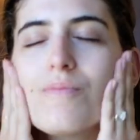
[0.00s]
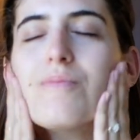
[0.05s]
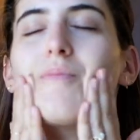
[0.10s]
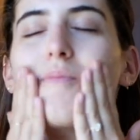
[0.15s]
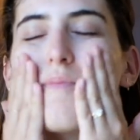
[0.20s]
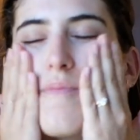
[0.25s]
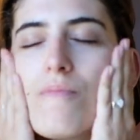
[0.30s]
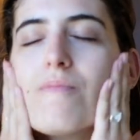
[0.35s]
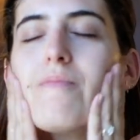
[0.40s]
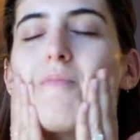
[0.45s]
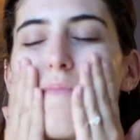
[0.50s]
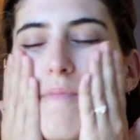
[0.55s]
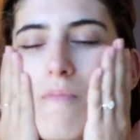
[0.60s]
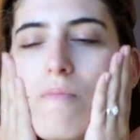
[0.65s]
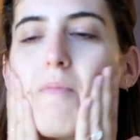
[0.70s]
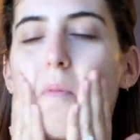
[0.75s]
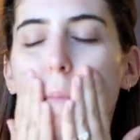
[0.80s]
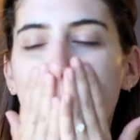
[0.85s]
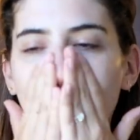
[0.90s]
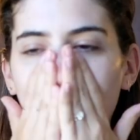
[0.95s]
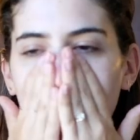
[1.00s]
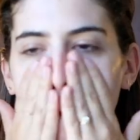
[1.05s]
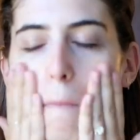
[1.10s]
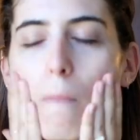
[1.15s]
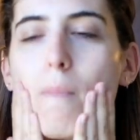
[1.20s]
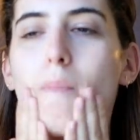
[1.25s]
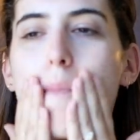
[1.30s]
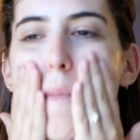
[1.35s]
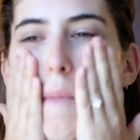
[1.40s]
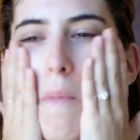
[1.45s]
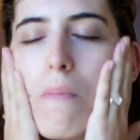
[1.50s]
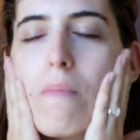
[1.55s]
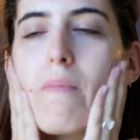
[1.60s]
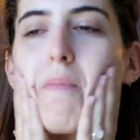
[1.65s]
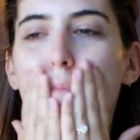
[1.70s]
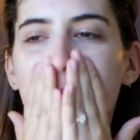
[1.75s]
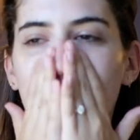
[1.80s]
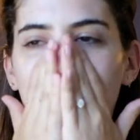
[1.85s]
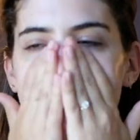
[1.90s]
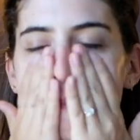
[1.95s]
Cleanser, which is really nice because
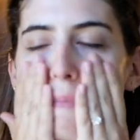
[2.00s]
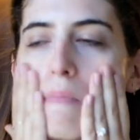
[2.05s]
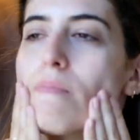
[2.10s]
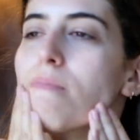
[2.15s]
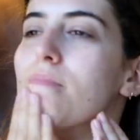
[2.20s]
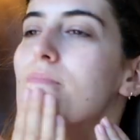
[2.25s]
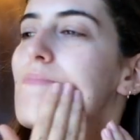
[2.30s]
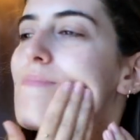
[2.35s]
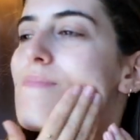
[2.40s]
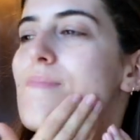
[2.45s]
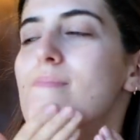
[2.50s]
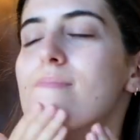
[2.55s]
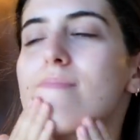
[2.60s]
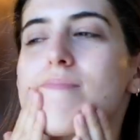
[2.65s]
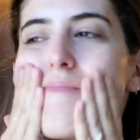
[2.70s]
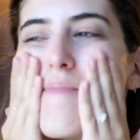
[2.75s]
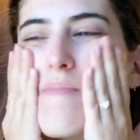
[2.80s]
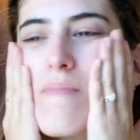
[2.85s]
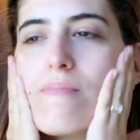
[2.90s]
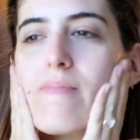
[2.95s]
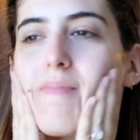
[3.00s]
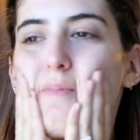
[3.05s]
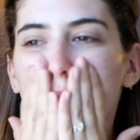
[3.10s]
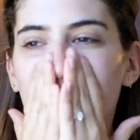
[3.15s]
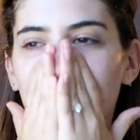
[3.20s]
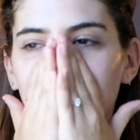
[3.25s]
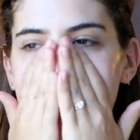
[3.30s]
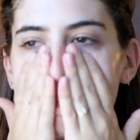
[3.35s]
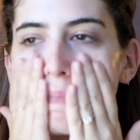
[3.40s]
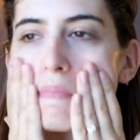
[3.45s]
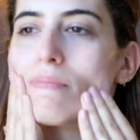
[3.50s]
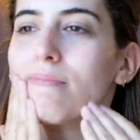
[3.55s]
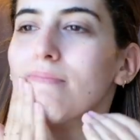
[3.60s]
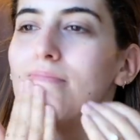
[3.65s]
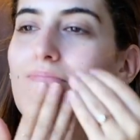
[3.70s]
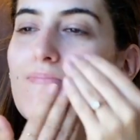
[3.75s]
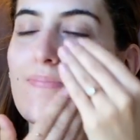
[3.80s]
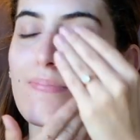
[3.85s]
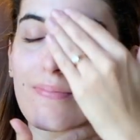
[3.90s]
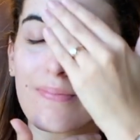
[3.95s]
it's kind of like the
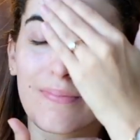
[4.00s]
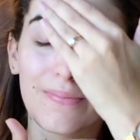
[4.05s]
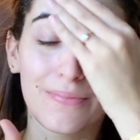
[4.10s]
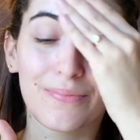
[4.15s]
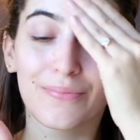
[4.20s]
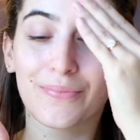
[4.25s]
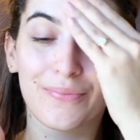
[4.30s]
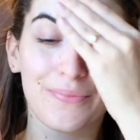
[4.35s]
Oscar one, but a